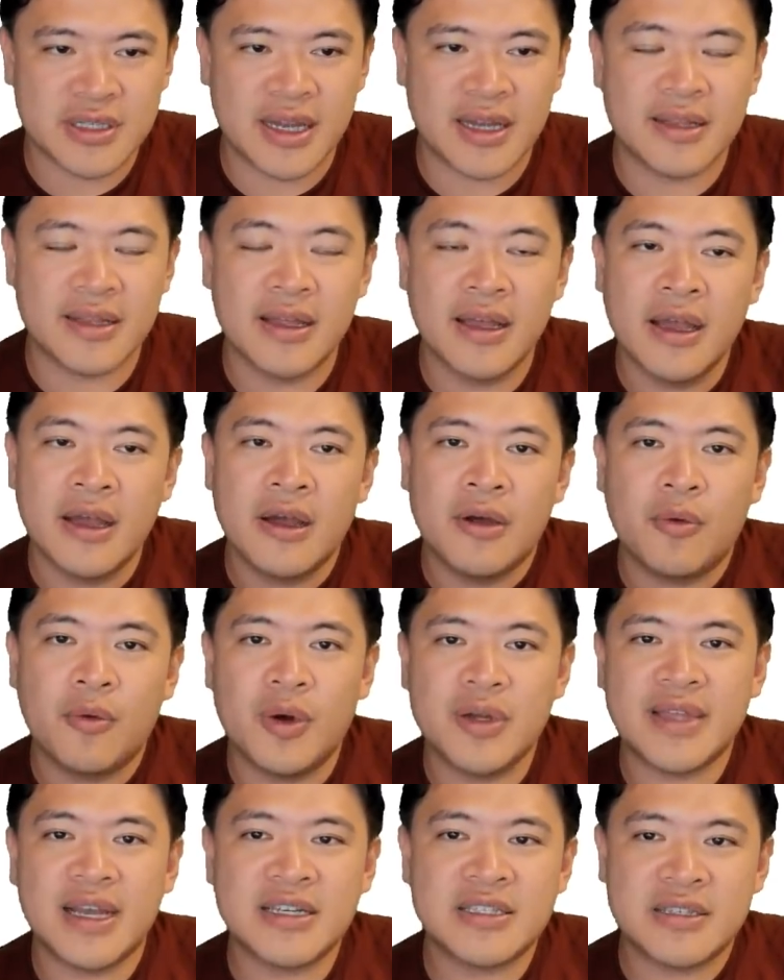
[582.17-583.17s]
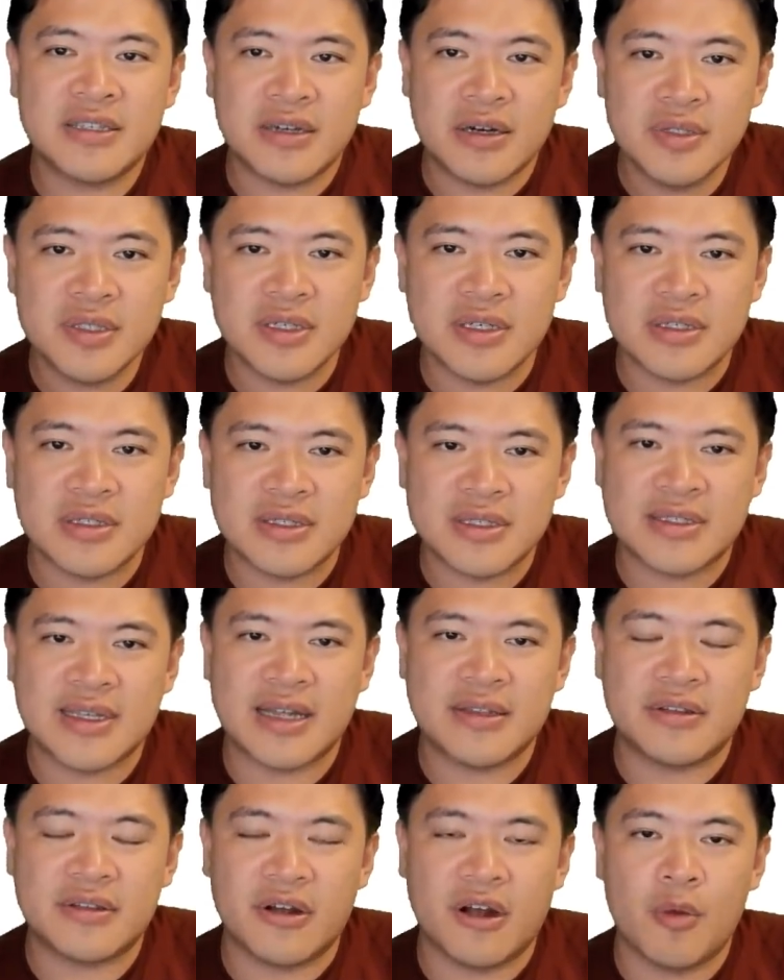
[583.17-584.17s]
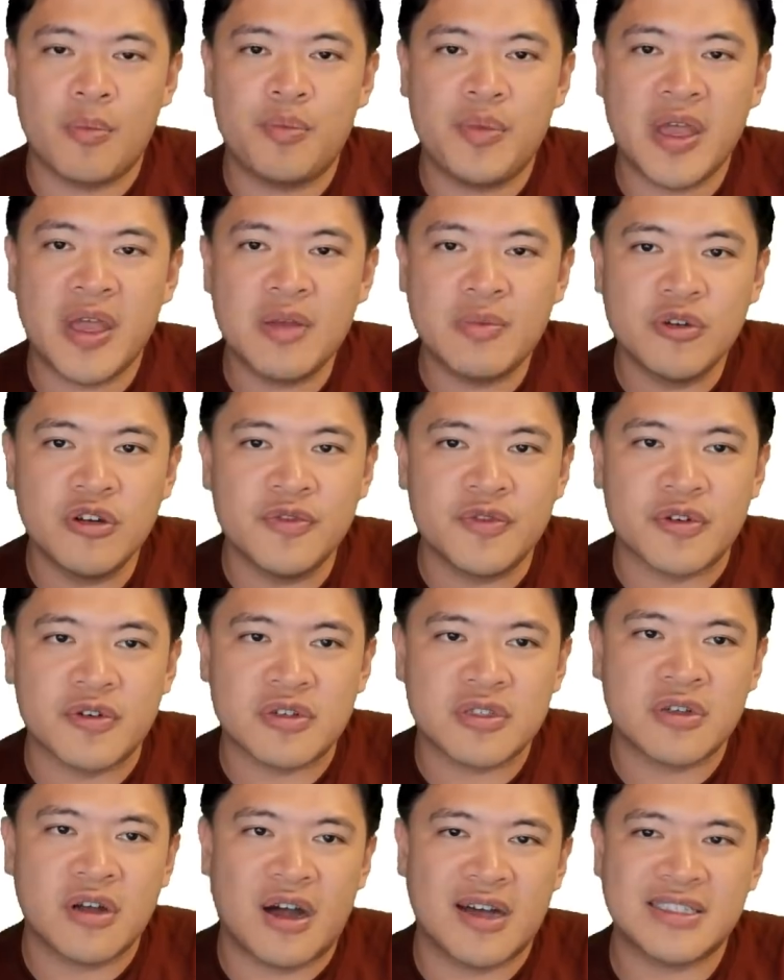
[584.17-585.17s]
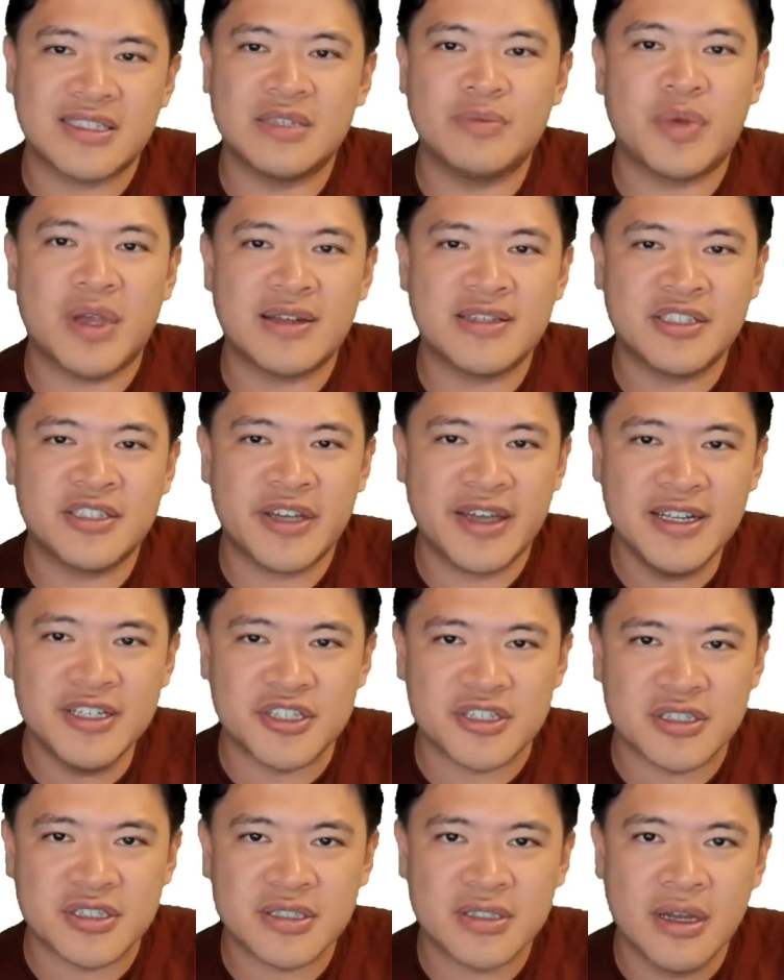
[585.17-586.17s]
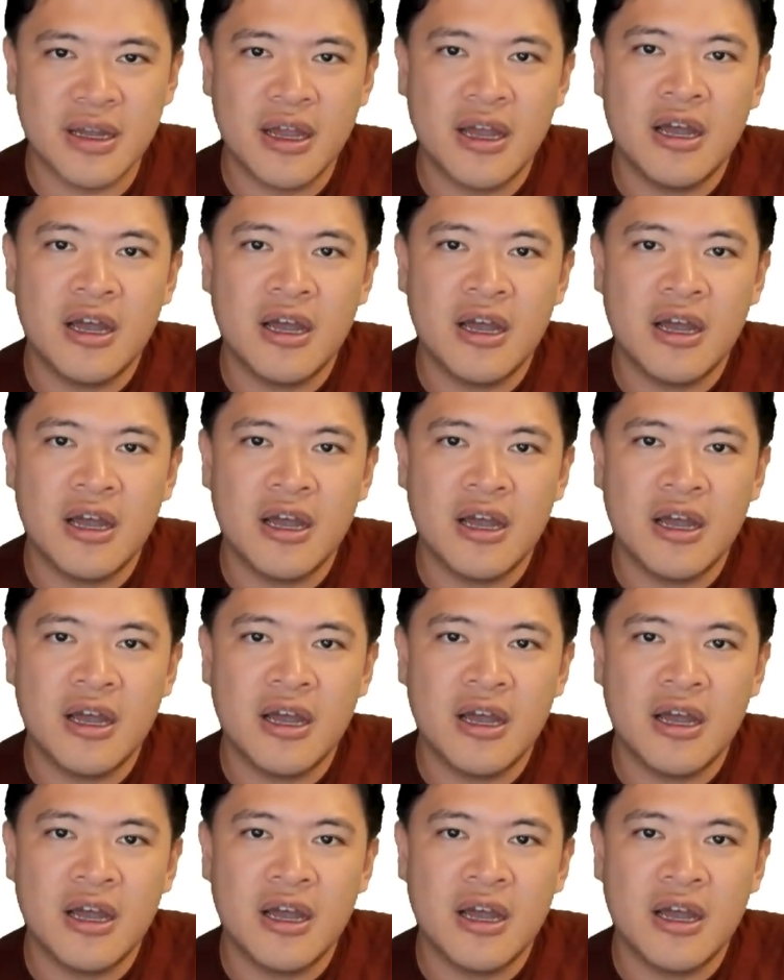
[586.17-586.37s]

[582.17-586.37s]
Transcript: And what that tells us is that there are big movers causing big changes.